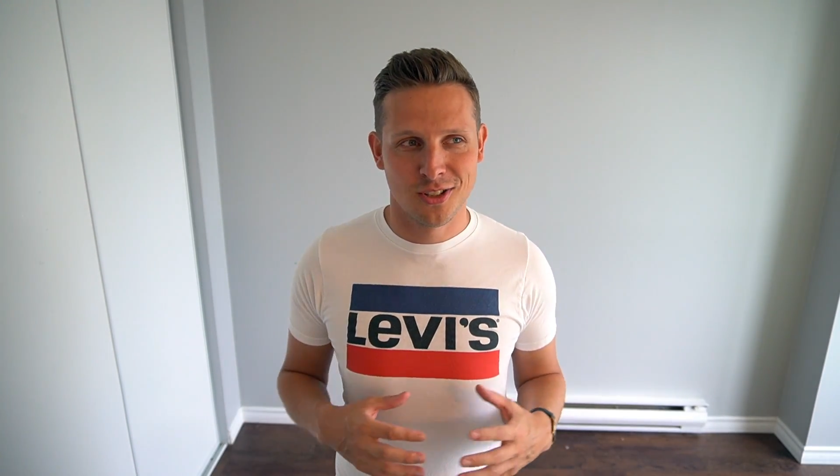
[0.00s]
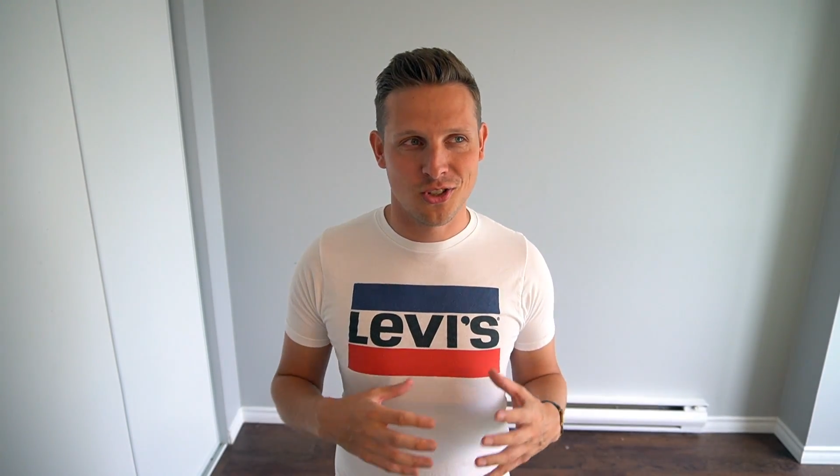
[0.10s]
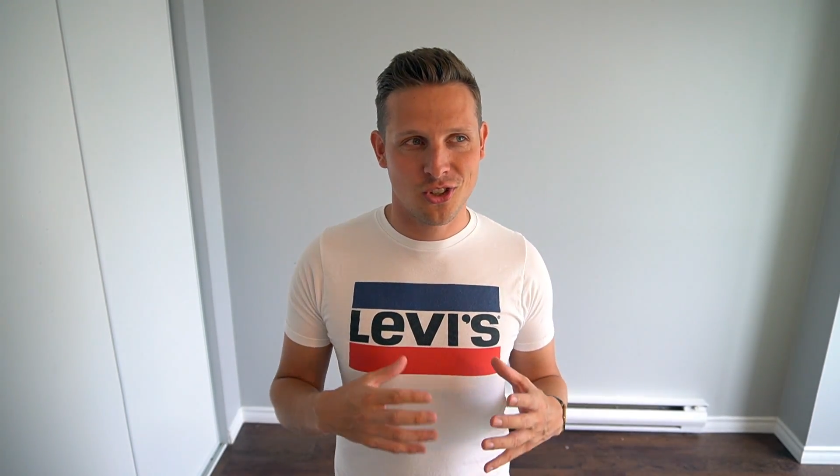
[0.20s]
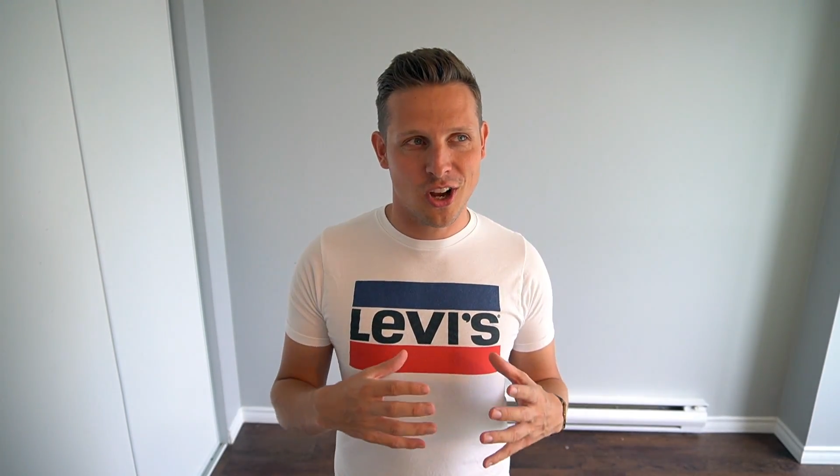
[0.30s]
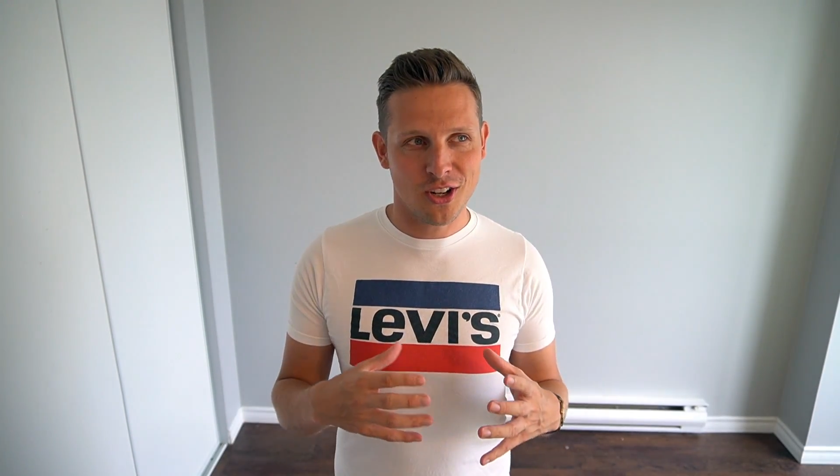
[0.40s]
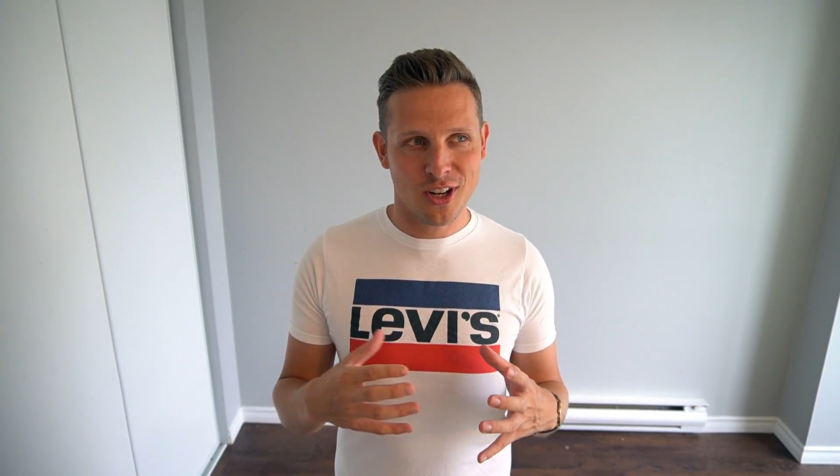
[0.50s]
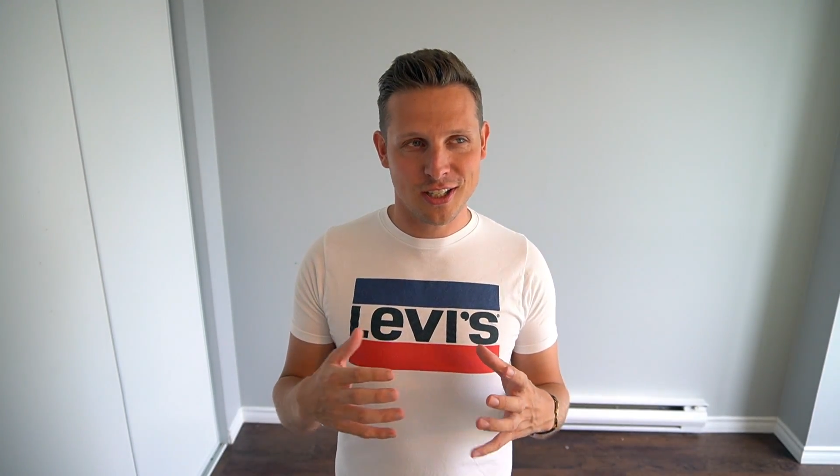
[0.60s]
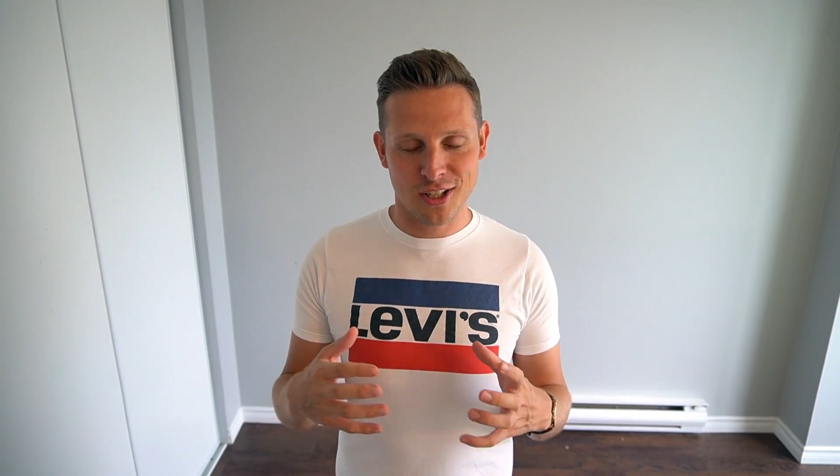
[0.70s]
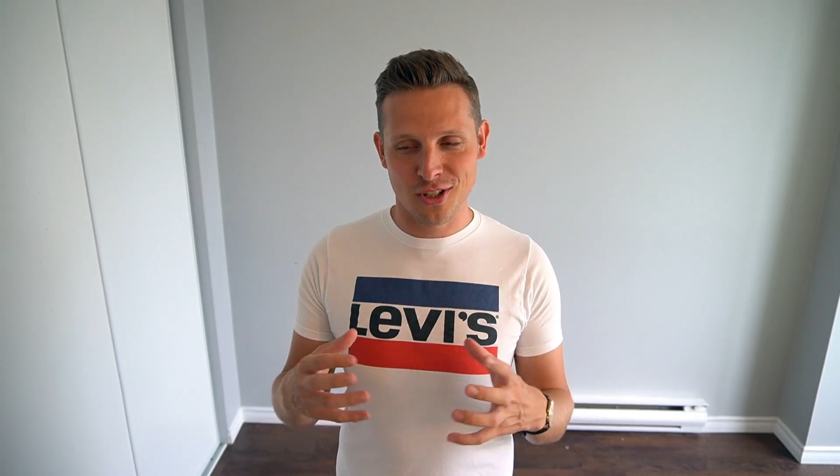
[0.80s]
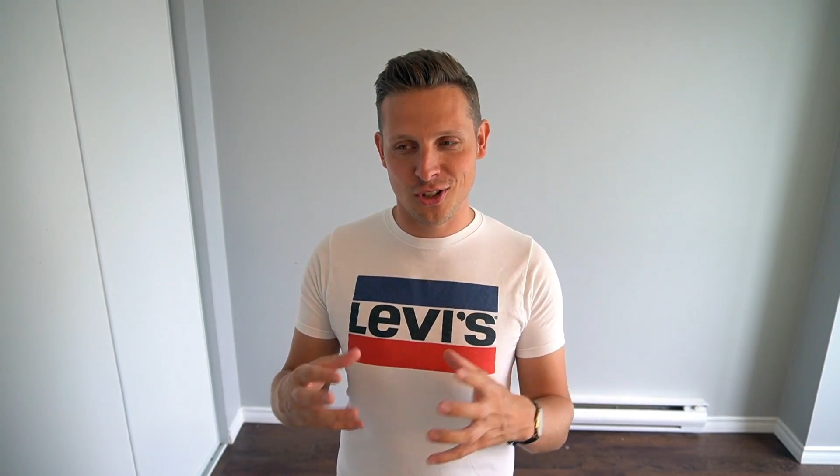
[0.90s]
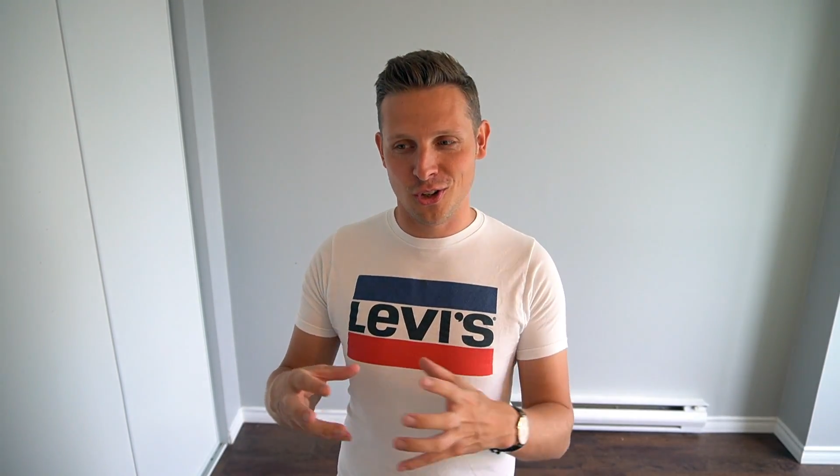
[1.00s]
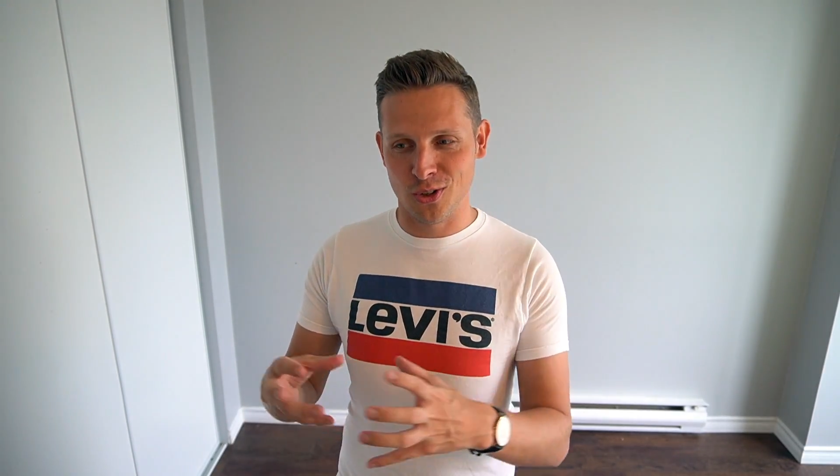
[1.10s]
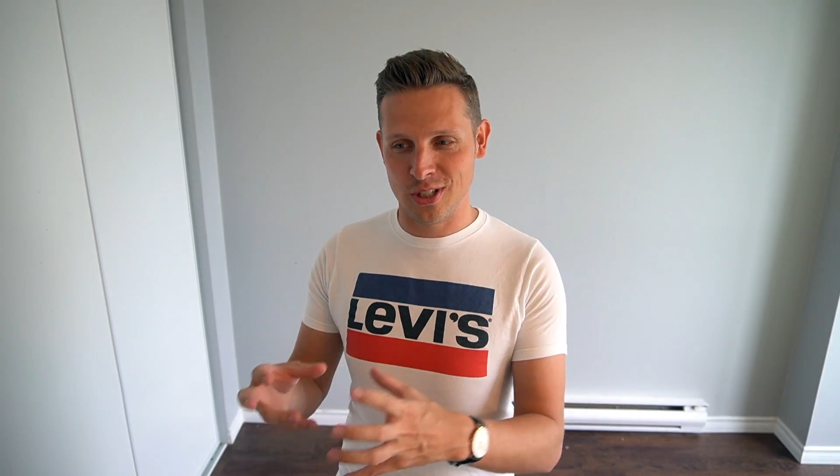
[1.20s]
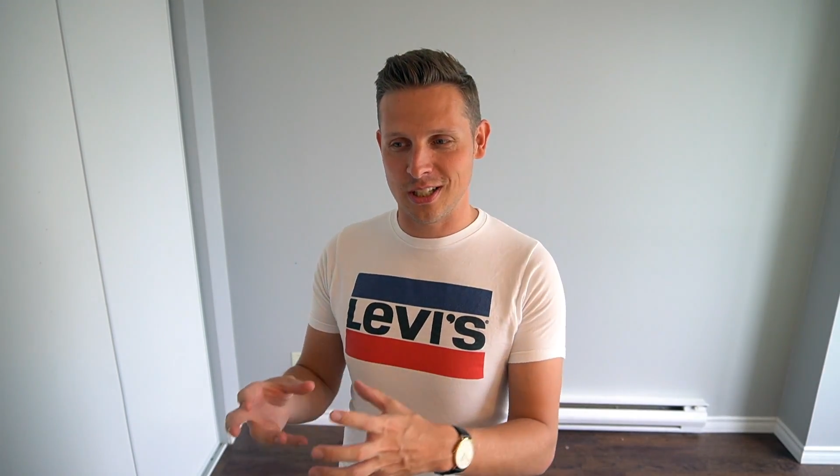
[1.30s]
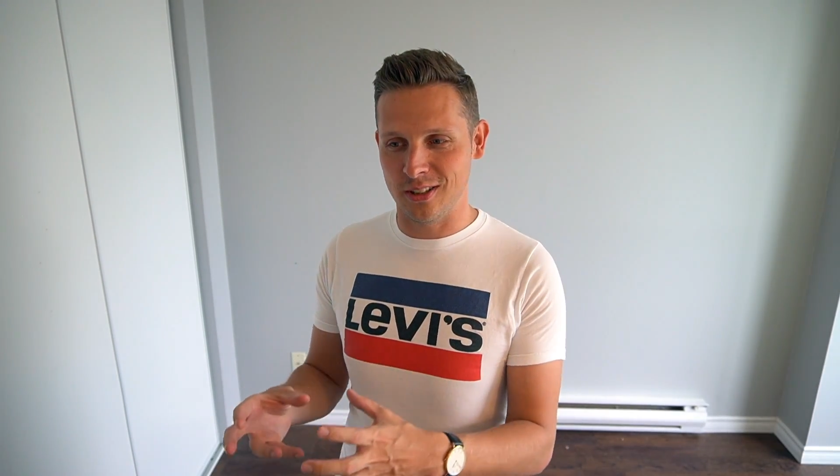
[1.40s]
So Skytrax is
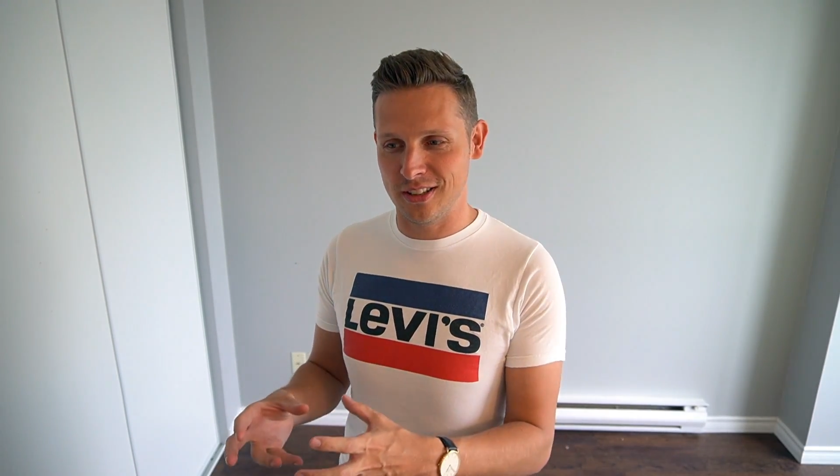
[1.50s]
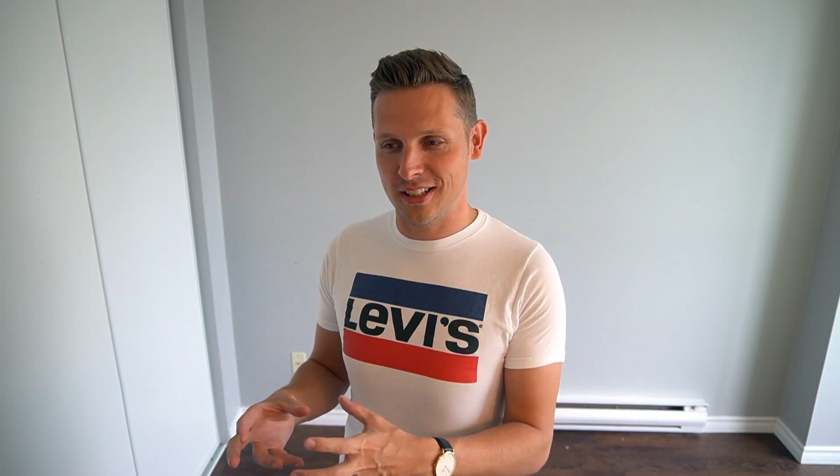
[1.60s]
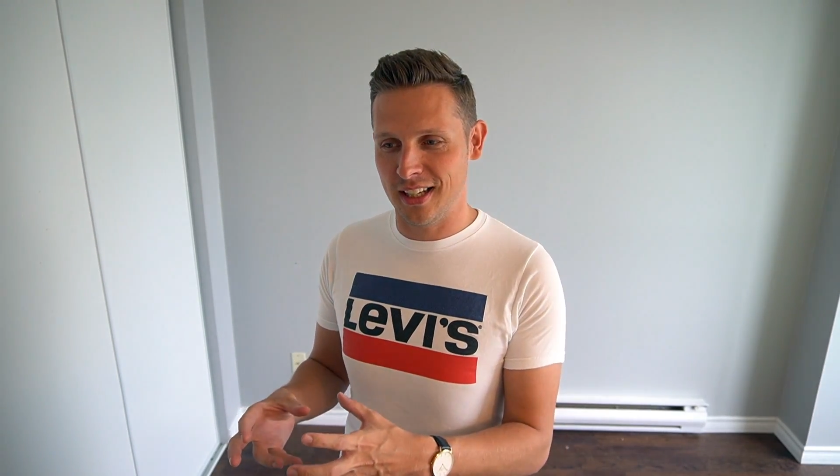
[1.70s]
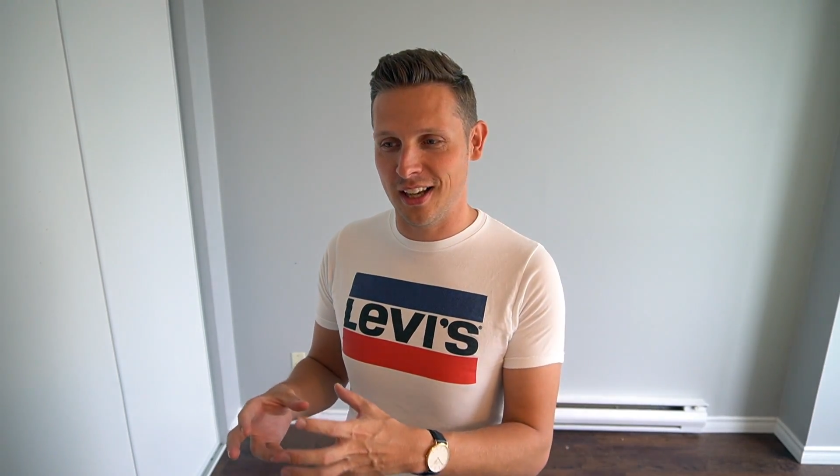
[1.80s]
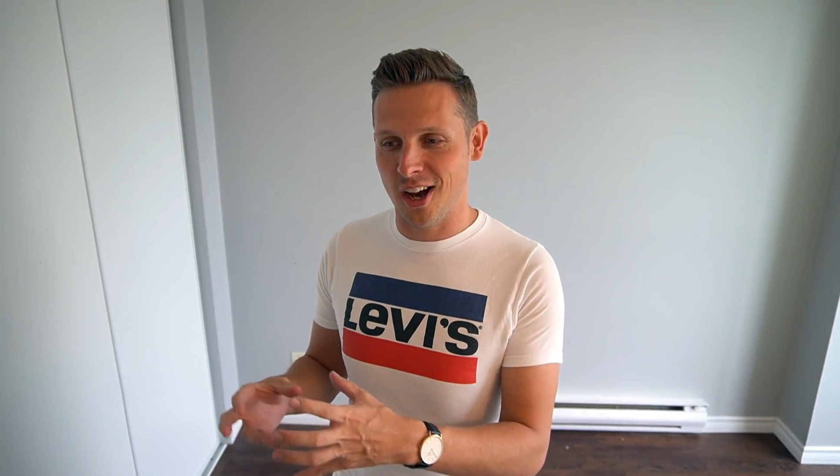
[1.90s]
consulting